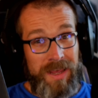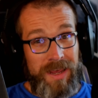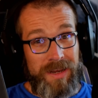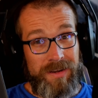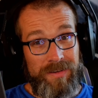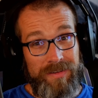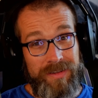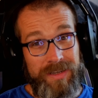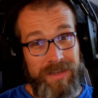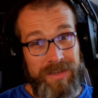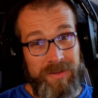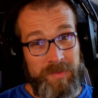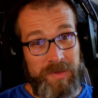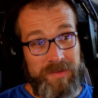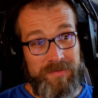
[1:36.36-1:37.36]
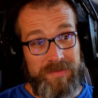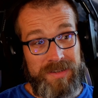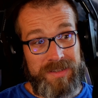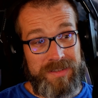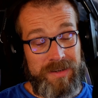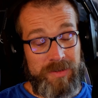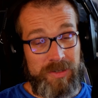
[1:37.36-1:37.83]
And I did a little bit of
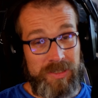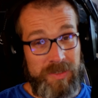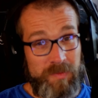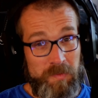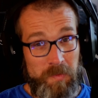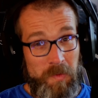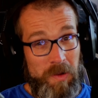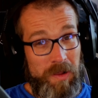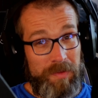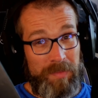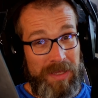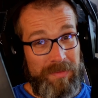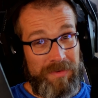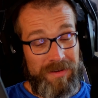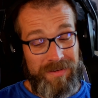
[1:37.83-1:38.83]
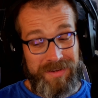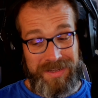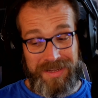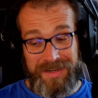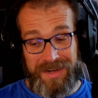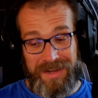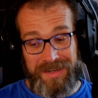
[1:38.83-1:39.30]
research into what people are
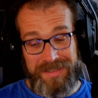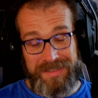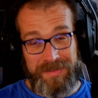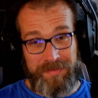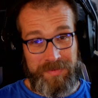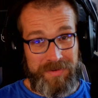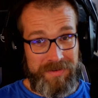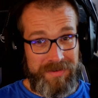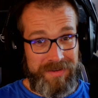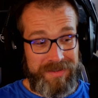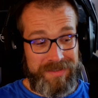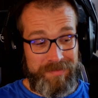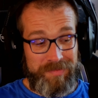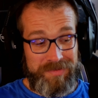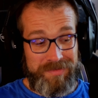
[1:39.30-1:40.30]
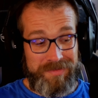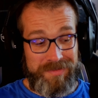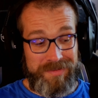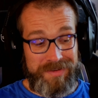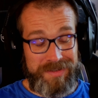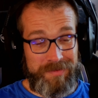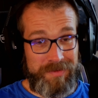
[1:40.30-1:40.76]
looking at, and surprise,
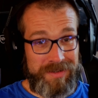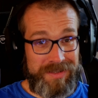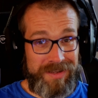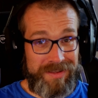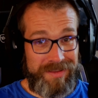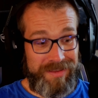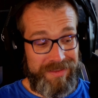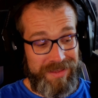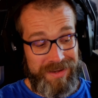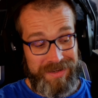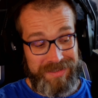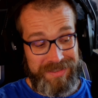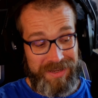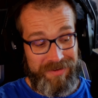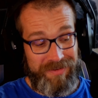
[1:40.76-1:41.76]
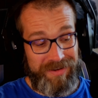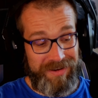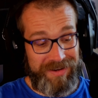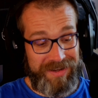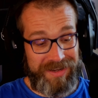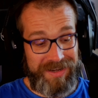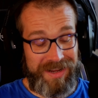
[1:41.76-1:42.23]
surprise, one of the other things that we're
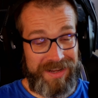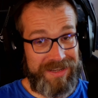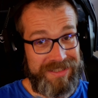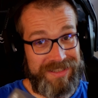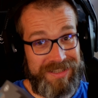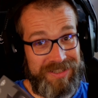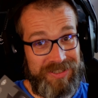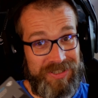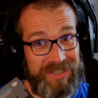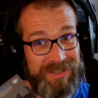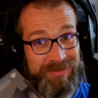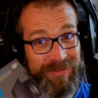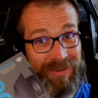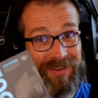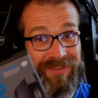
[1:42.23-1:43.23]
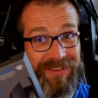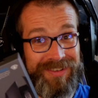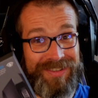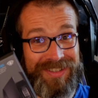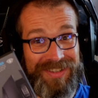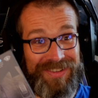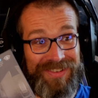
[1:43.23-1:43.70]
looking at is the
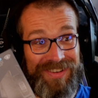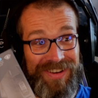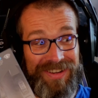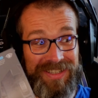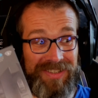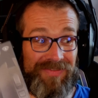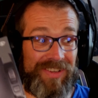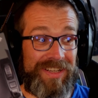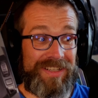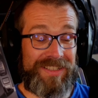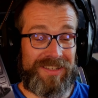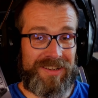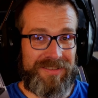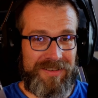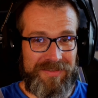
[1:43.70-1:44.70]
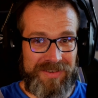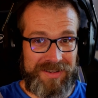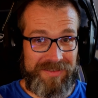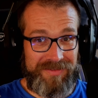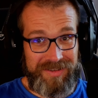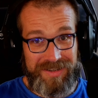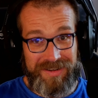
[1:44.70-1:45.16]
G502 Lightspeed. So I've done
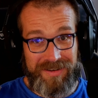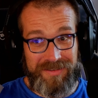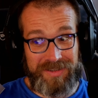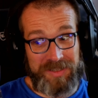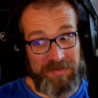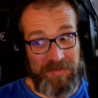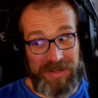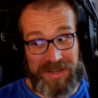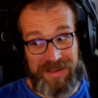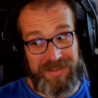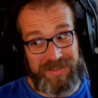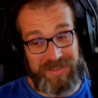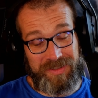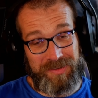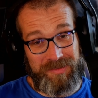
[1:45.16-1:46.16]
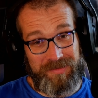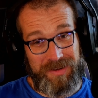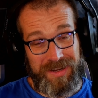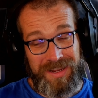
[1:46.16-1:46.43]
a video to compare the two.